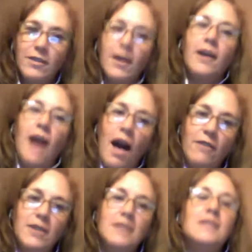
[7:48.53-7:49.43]

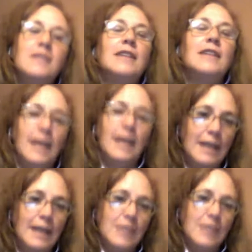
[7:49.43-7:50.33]
agavins.
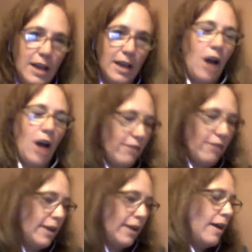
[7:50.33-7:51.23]
It is
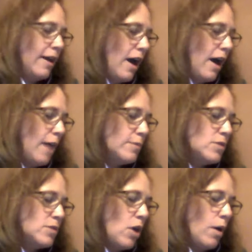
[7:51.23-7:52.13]
agave.
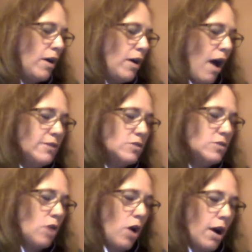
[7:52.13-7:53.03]
So agavins
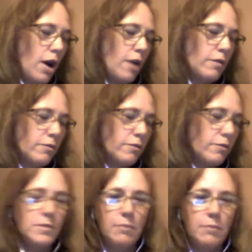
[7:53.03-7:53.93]
are from the
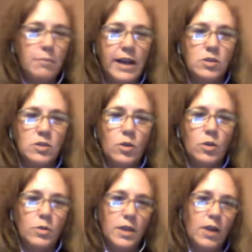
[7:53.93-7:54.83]
same plant, so
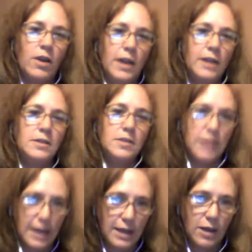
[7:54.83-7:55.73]
they're in
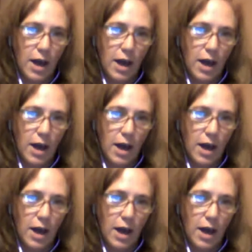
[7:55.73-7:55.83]
tequila.